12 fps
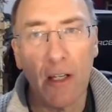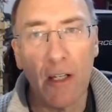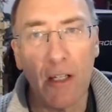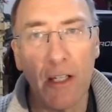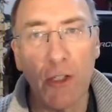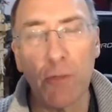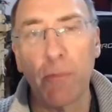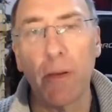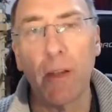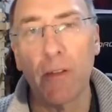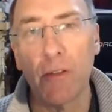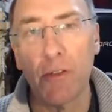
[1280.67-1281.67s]

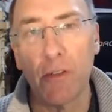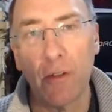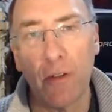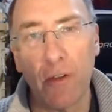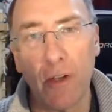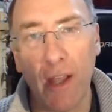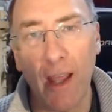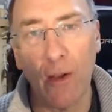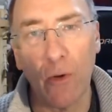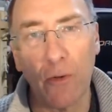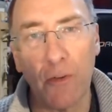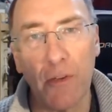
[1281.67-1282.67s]
linchpins that
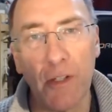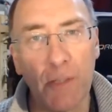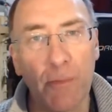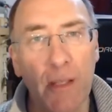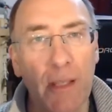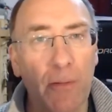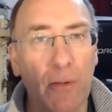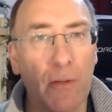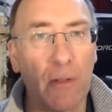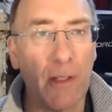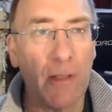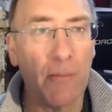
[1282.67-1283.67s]
held these
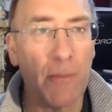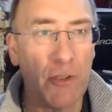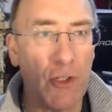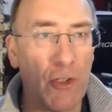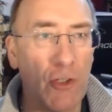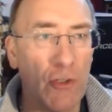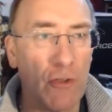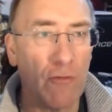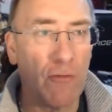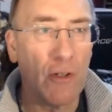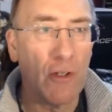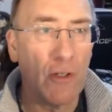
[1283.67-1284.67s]
people in positions
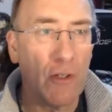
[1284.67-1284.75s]
of